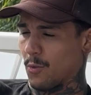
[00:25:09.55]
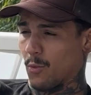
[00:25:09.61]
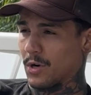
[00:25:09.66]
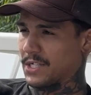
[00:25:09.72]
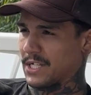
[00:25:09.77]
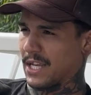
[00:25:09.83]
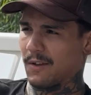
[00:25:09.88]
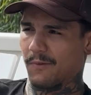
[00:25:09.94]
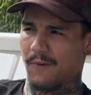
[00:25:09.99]

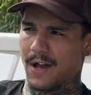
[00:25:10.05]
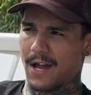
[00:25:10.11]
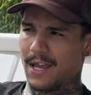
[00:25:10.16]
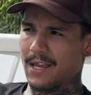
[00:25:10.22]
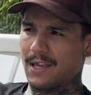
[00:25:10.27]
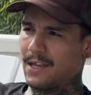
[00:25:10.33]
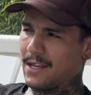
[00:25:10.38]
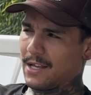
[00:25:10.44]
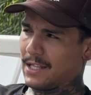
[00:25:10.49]
Whereas like if
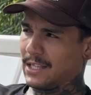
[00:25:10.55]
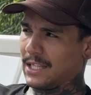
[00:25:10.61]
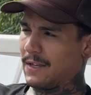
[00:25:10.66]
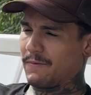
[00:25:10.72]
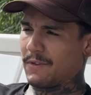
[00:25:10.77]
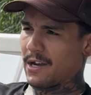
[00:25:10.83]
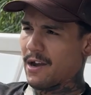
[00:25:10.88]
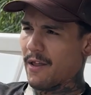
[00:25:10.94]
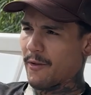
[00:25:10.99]
I
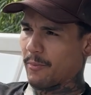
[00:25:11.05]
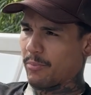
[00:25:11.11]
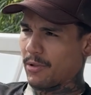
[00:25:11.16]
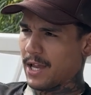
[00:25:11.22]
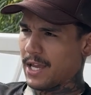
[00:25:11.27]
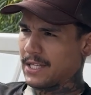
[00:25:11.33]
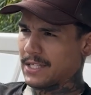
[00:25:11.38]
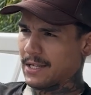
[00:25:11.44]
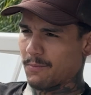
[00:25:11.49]
lived in another
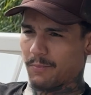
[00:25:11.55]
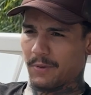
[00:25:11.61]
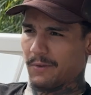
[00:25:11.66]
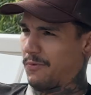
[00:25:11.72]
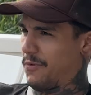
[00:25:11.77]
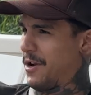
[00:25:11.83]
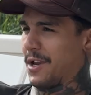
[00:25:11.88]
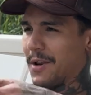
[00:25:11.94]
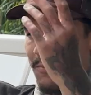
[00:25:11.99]
place, it'd be
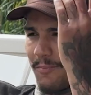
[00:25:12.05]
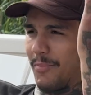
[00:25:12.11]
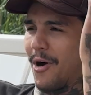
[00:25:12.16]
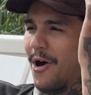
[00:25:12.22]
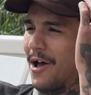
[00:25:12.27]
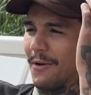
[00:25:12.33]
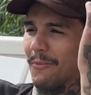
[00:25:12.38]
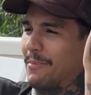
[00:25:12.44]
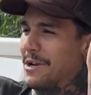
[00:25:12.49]
fucking
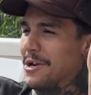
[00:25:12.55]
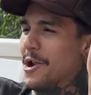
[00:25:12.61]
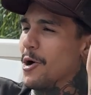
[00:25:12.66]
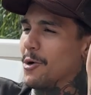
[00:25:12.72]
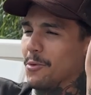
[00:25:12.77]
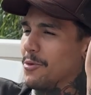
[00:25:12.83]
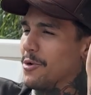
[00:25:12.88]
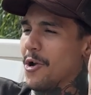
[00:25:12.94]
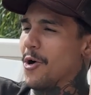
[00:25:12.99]
it'd be
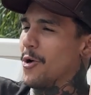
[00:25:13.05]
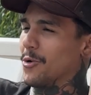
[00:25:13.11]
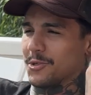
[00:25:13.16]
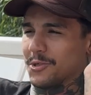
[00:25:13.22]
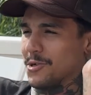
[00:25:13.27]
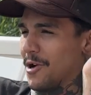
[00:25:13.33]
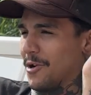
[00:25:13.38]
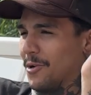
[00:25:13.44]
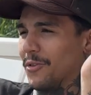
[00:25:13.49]
no
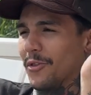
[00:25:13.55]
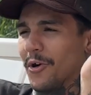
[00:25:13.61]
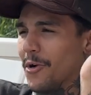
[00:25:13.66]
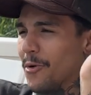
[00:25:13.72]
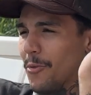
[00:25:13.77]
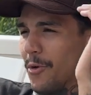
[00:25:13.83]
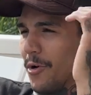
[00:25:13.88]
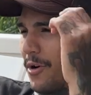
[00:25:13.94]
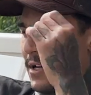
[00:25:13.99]
struggle, no
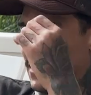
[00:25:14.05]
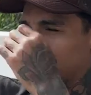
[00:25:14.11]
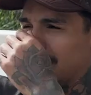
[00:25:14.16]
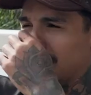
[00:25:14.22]
worries.